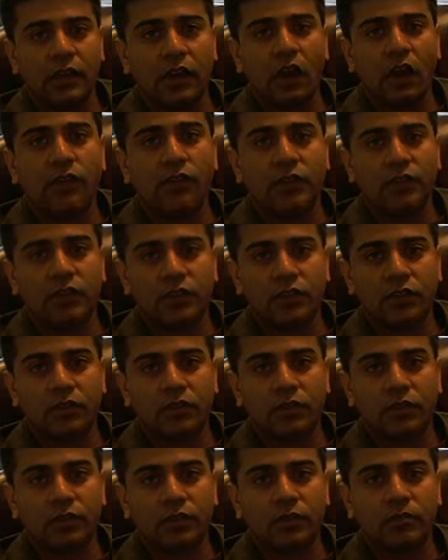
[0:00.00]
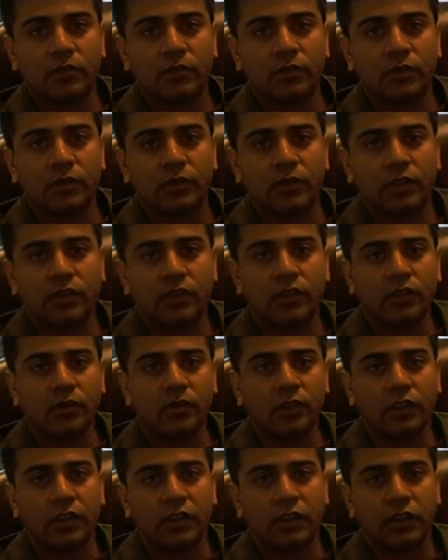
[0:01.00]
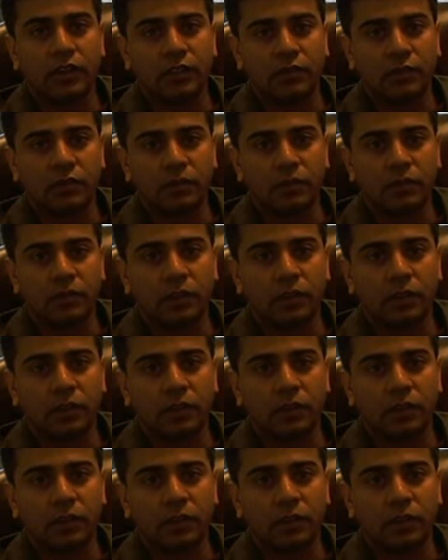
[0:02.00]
officer's room for the interview.